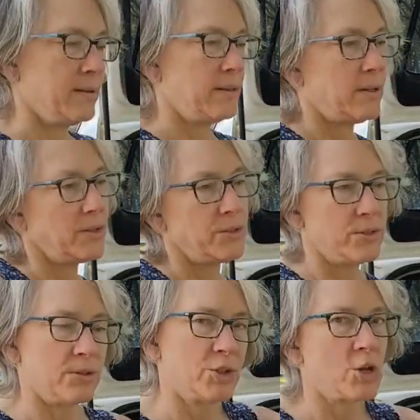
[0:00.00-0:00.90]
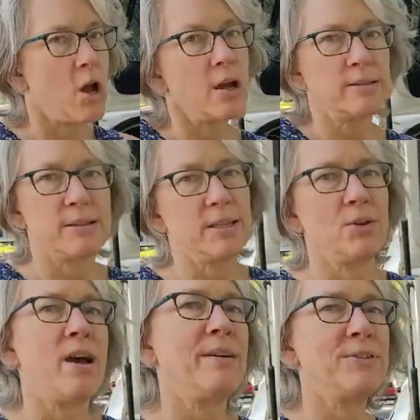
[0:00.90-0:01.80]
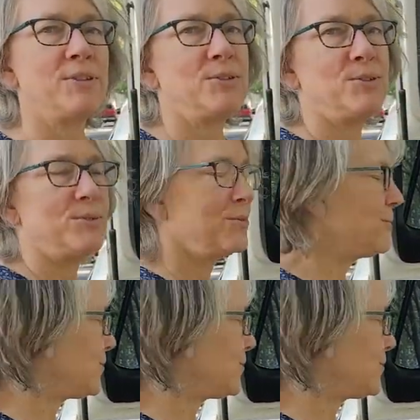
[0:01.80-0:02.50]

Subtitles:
there's jogs that you have to